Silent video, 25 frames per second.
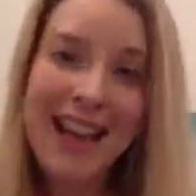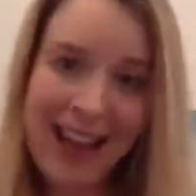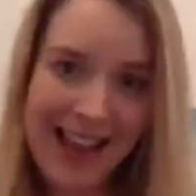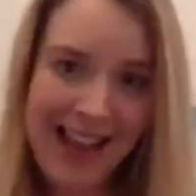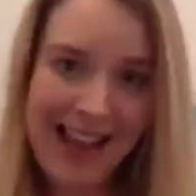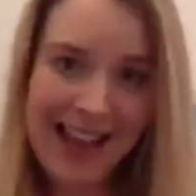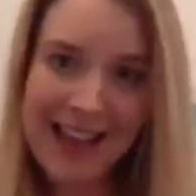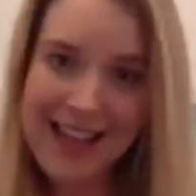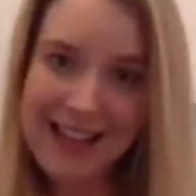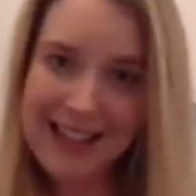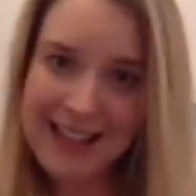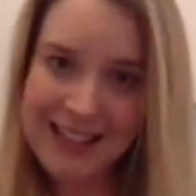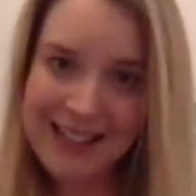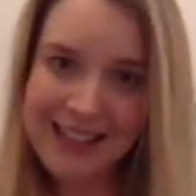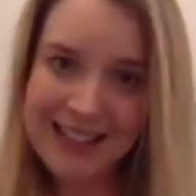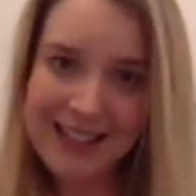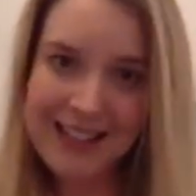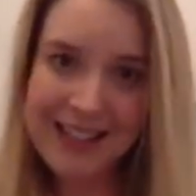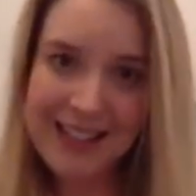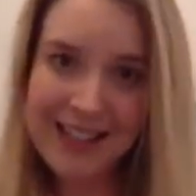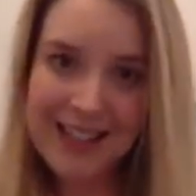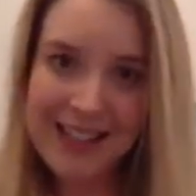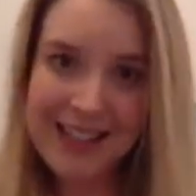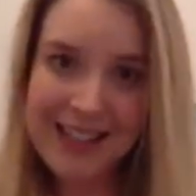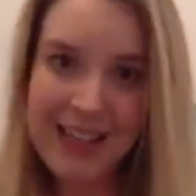
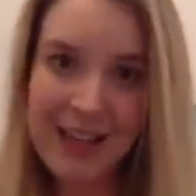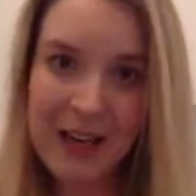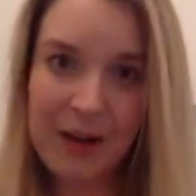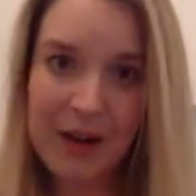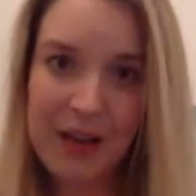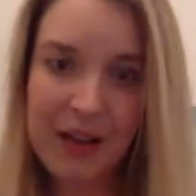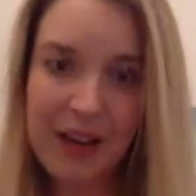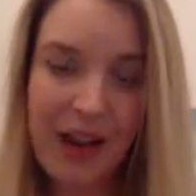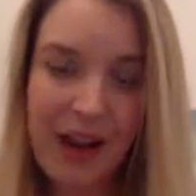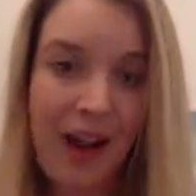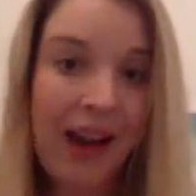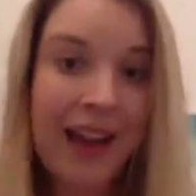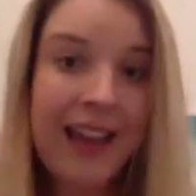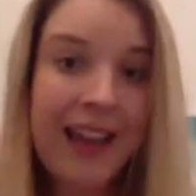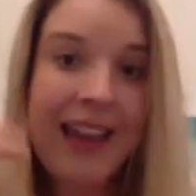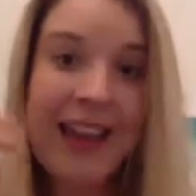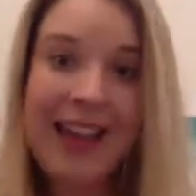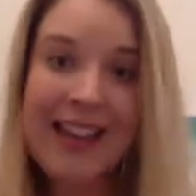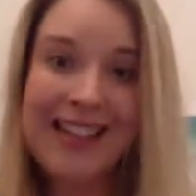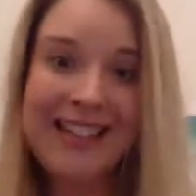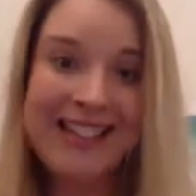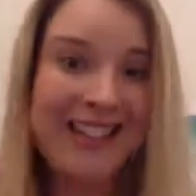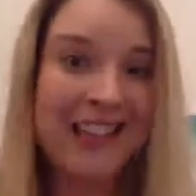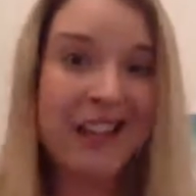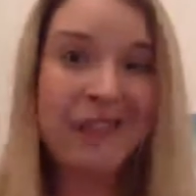And I
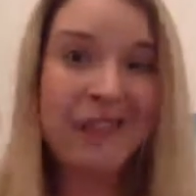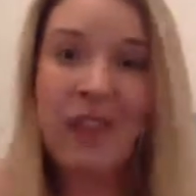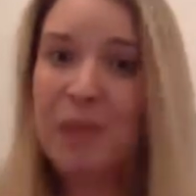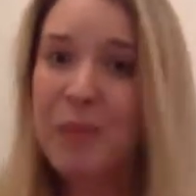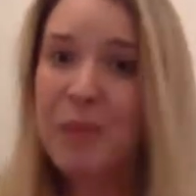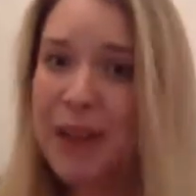had to give up